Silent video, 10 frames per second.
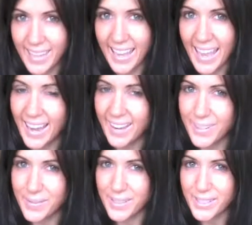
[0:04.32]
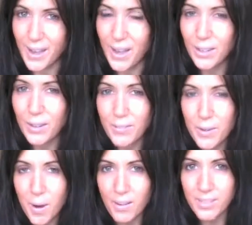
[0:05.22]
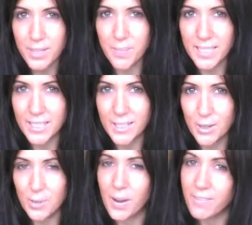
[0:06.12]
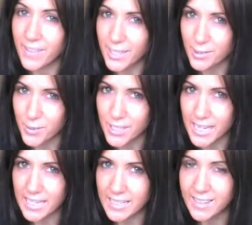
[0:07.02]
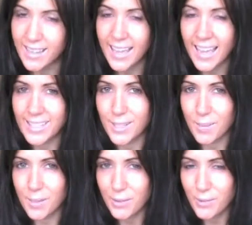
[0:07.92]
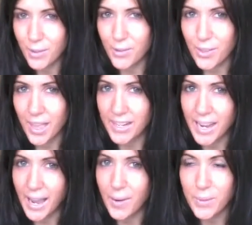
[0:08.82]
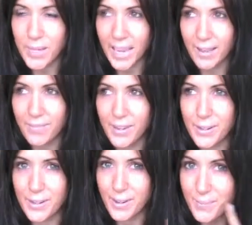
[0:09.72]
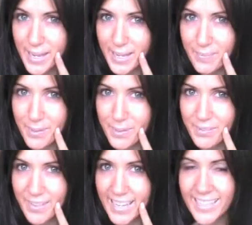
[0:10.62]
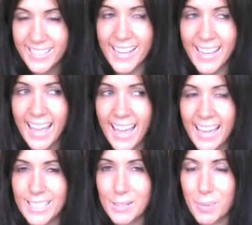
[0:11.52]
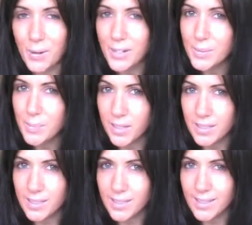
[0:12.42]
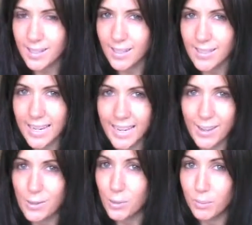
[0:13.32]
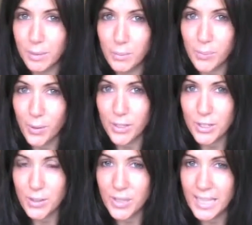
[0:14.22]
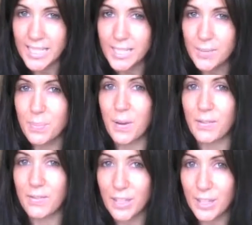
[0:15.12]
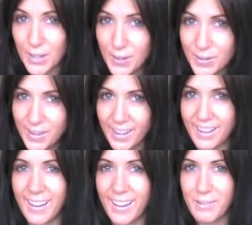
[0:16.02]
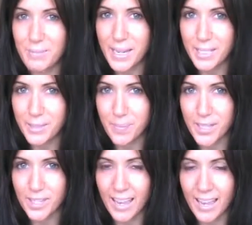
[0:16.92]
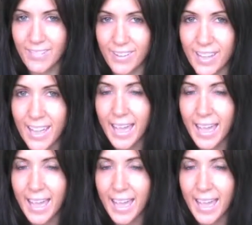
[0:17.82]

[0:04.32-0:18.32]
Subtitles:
Hey everyone, so a lot of you were asking me to do my face routine, and so I'm going to run through that now. We have no makeup on the face, and to be honest, because it's a Sunday, I normally wouldn't bother doing this, but for you, I will make a special effort.